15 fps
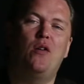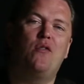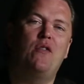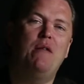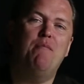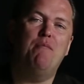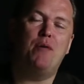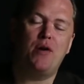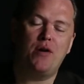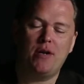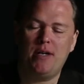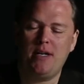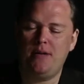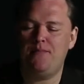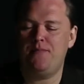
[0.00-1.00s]
are in
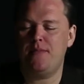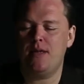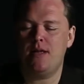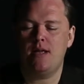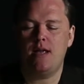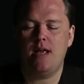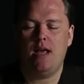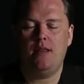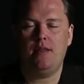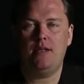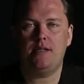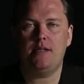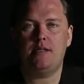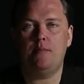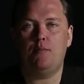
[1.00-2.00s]
Burgundy and
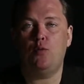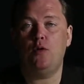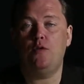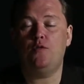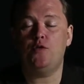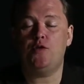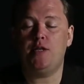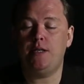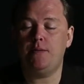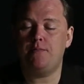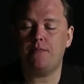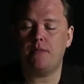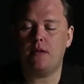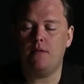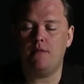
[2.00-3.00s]
this is the Pouilly Fuissé,
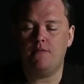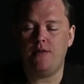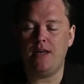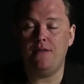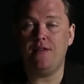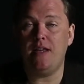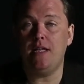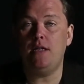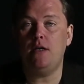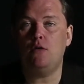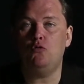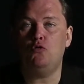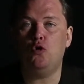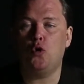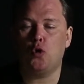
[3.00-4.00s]
Vieilles Vignes,
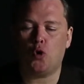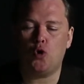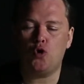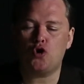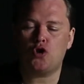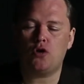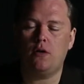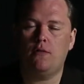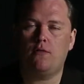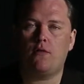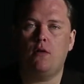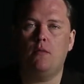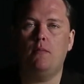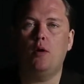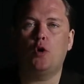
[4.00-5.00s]
Deux, Roches
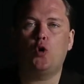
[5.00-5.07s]
from